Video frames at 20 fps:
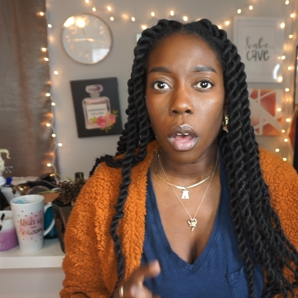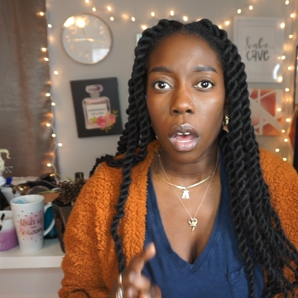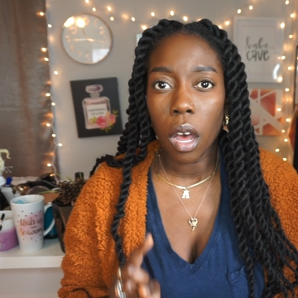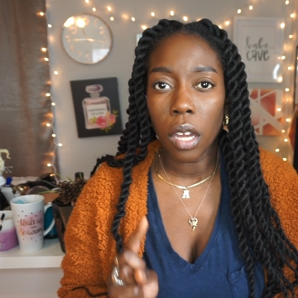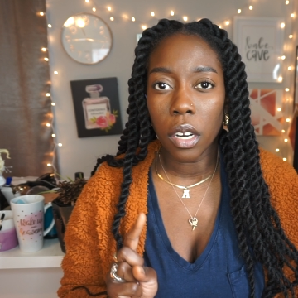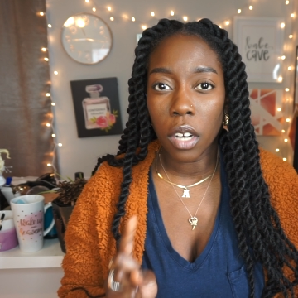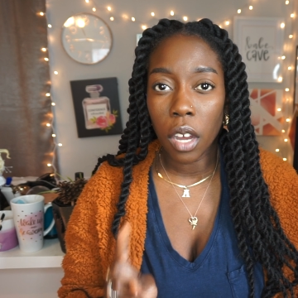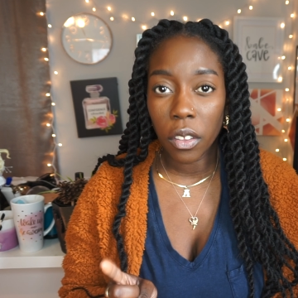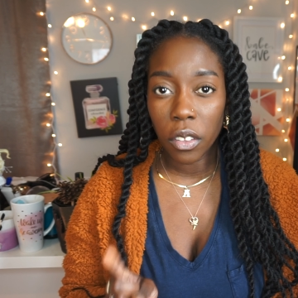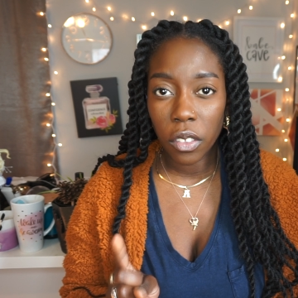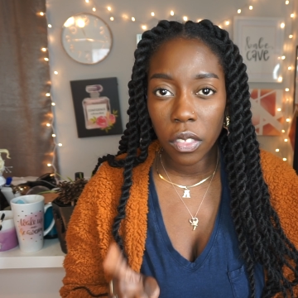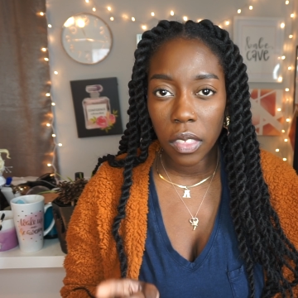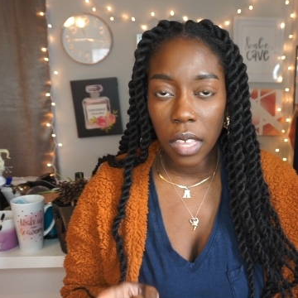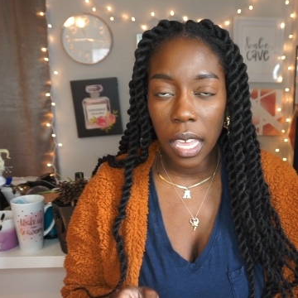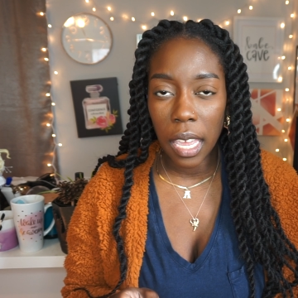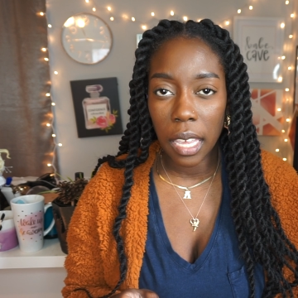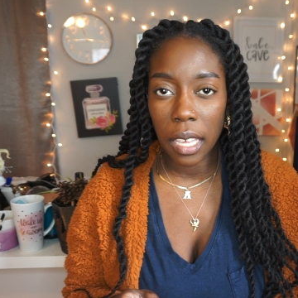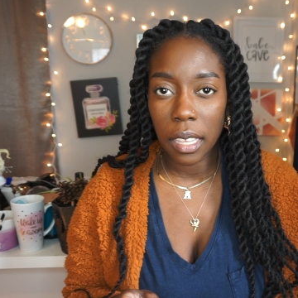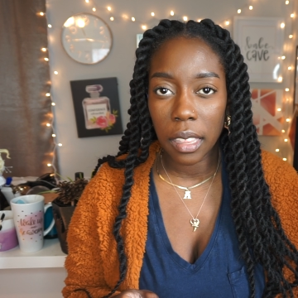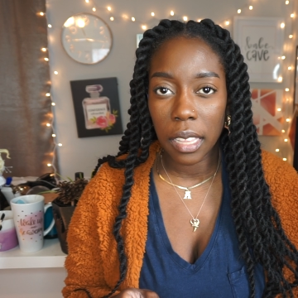Another
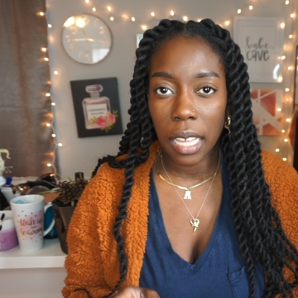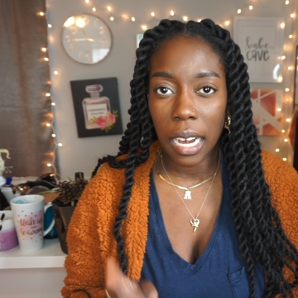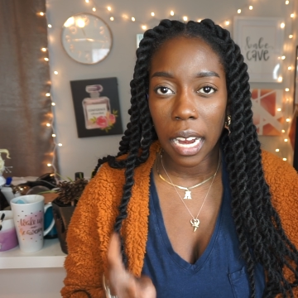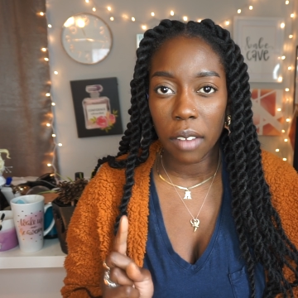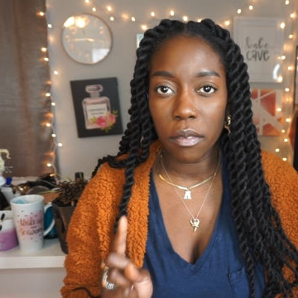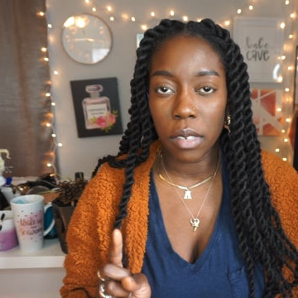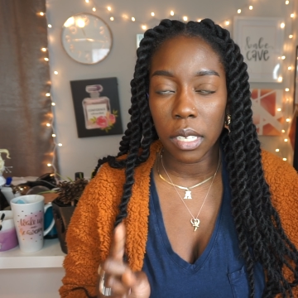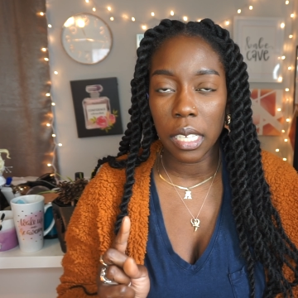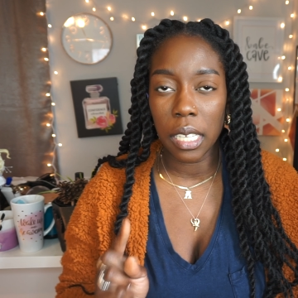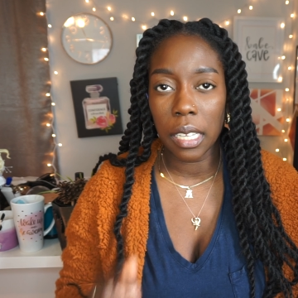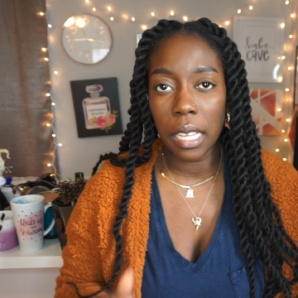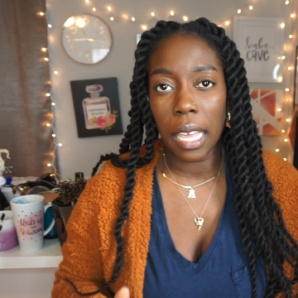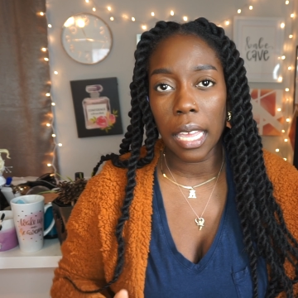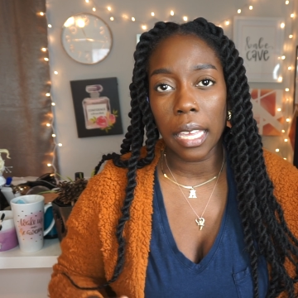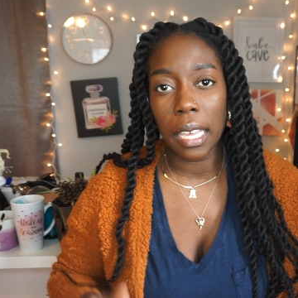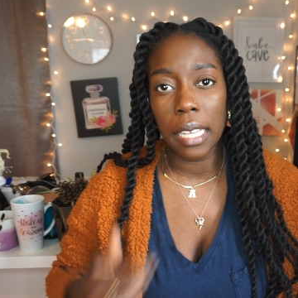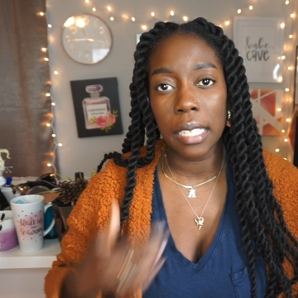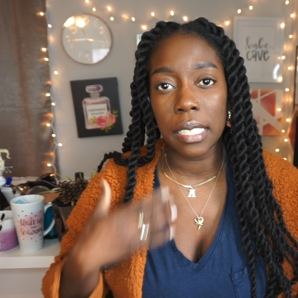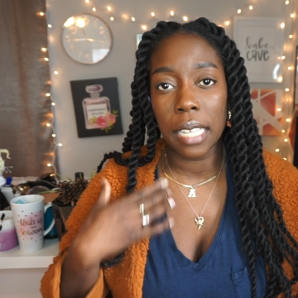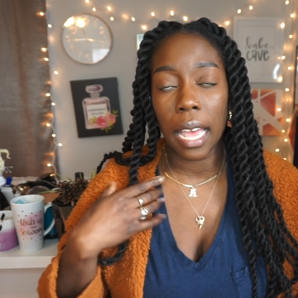thing that I really
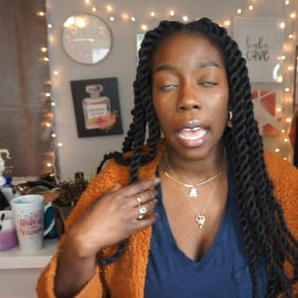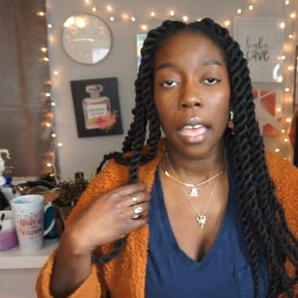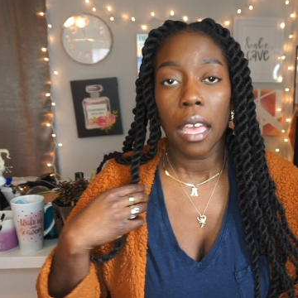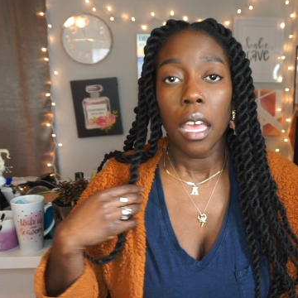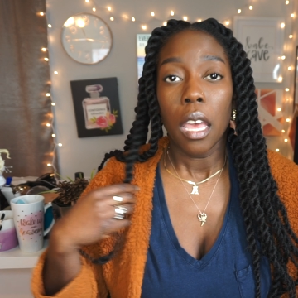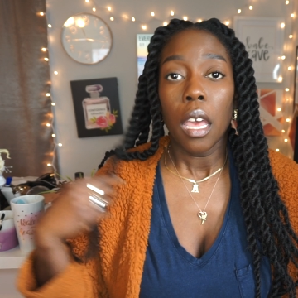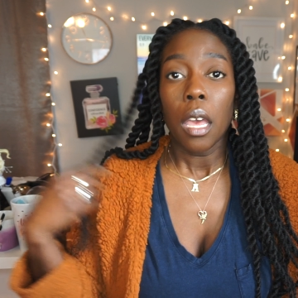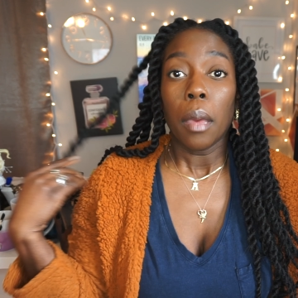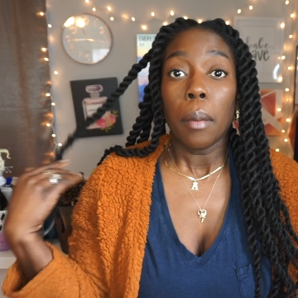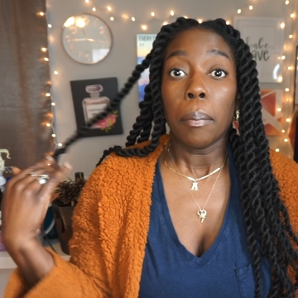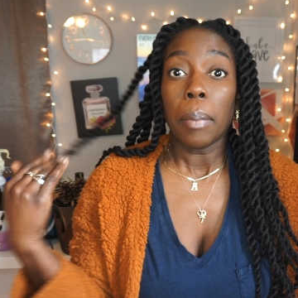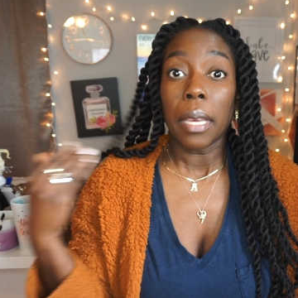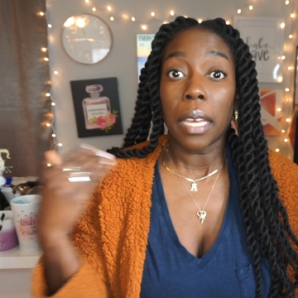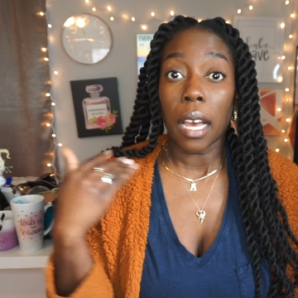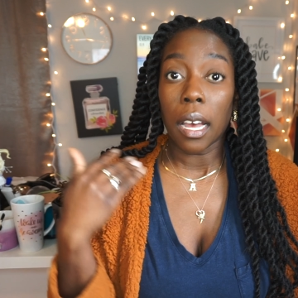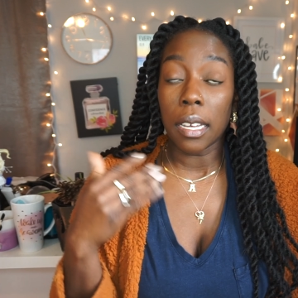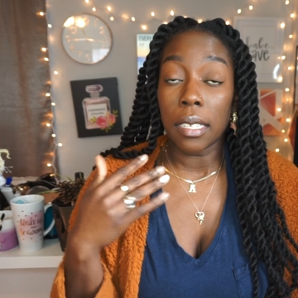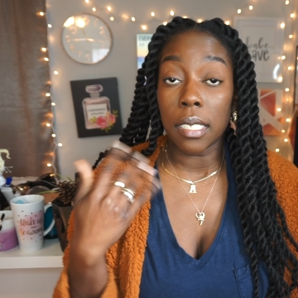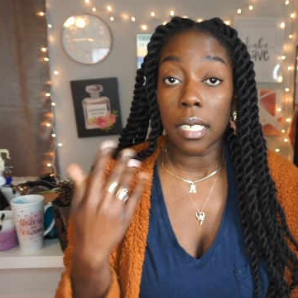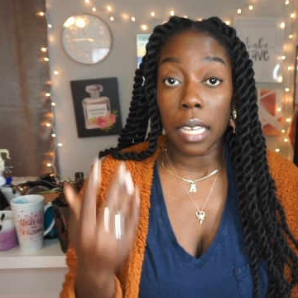like is that
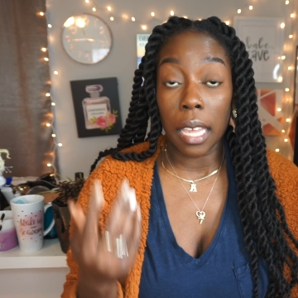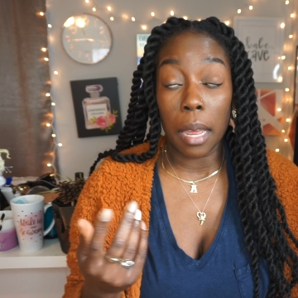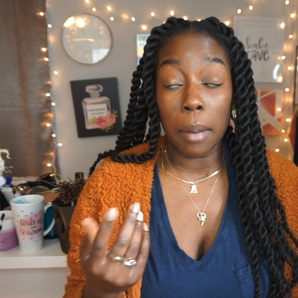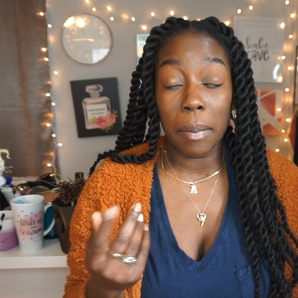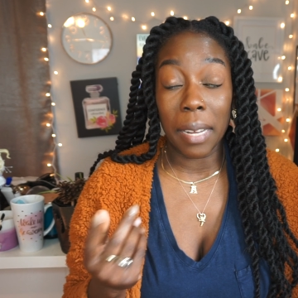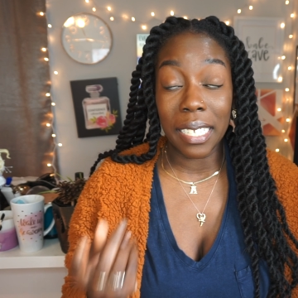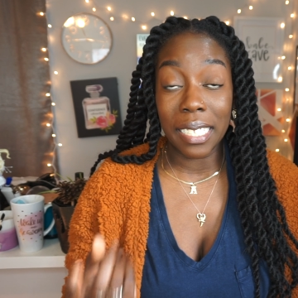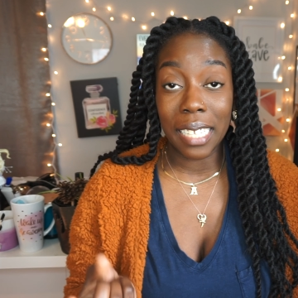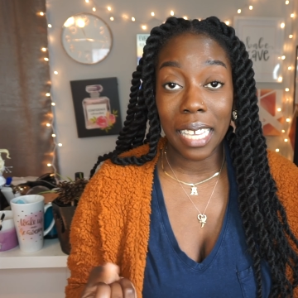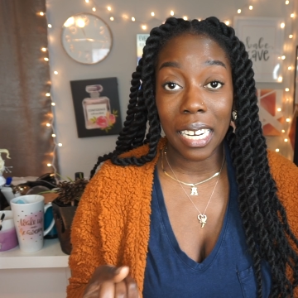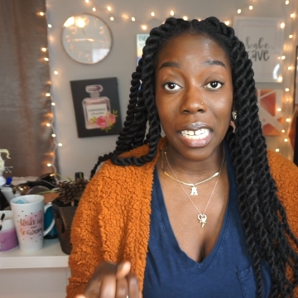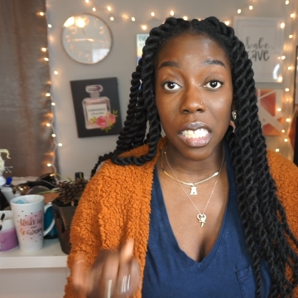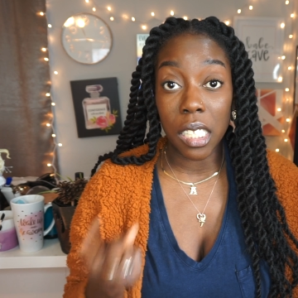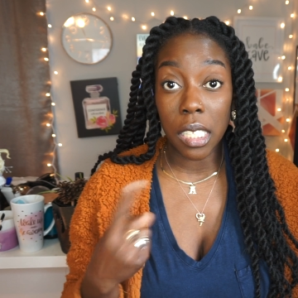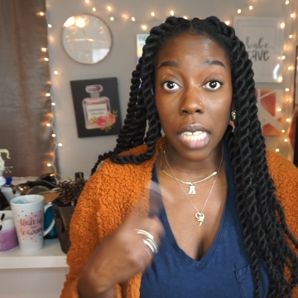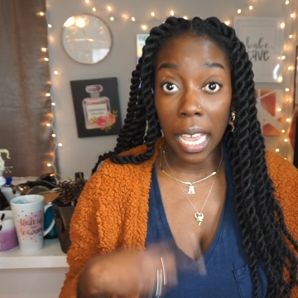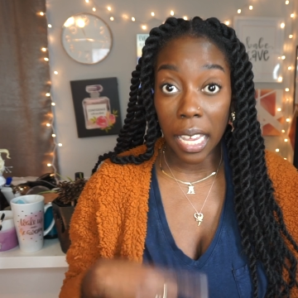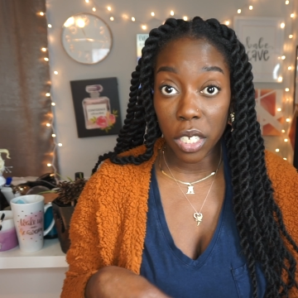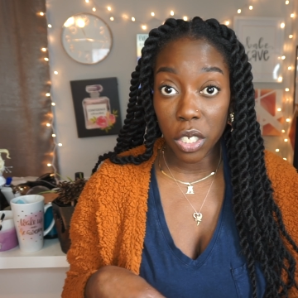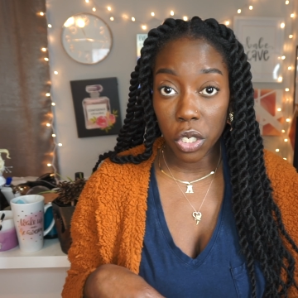because, again, my skin is
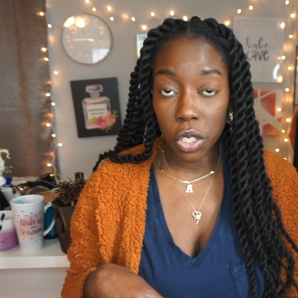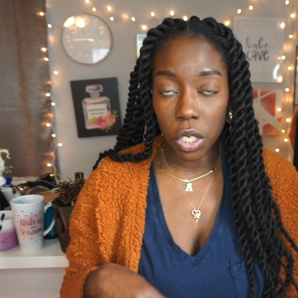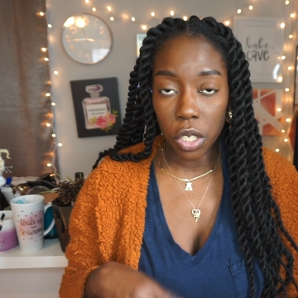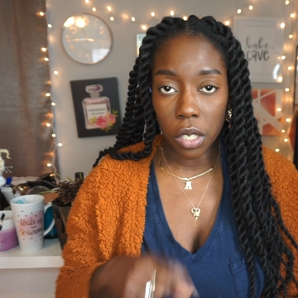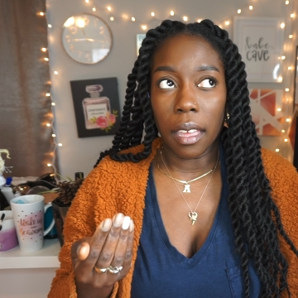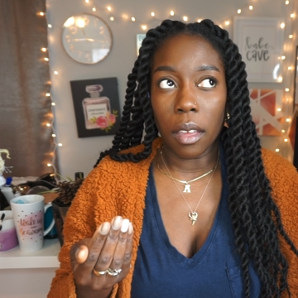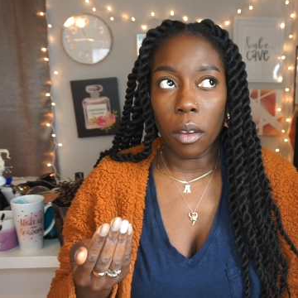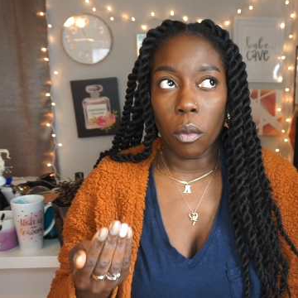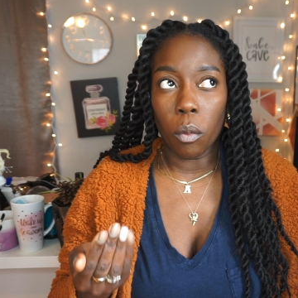textured,